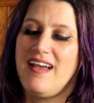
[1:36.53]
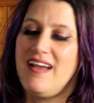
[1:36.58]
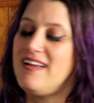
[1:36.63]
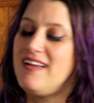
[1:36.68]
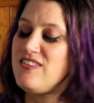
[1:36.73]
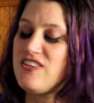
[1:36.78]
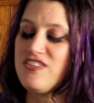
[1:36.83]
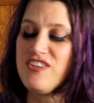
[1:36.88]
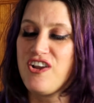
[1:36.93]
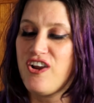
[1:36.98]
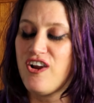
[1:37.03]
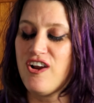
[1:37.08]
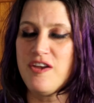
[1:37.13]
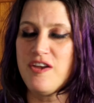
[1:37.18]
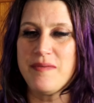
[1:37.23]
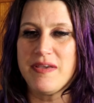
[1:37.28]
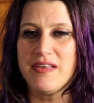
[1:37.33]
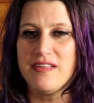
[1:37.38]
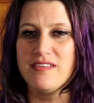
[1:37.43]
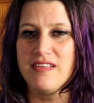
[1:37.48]
it just occurred to
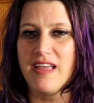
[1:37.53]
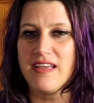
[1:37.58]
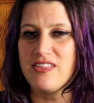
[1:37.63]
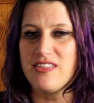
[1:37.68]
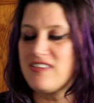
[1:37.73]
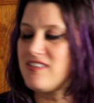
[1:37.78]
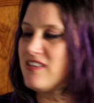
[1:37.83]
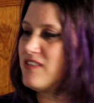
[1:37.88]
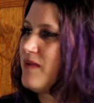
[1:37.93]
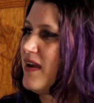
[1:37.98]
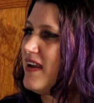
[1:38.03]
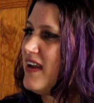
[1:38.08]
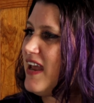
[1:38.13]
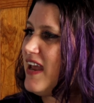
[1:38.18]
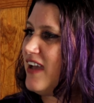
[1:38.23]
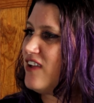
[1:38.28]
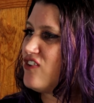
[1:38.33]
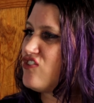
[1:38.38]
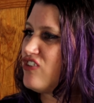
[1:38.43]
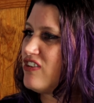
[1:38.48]
me that, like, this is my
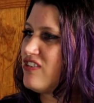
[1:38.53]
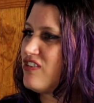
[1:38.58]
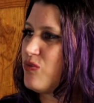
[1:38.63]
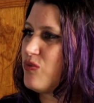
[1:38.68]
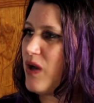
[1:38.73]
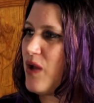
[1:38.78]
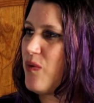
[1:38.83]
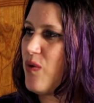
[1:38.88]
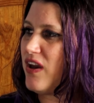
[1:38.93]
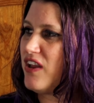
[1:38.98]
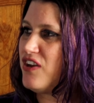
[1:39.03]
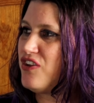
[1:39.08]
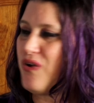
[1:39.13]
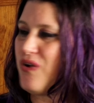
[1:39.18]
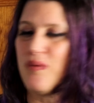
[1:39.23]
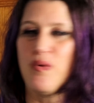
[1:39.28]
niche. This is what I want to do.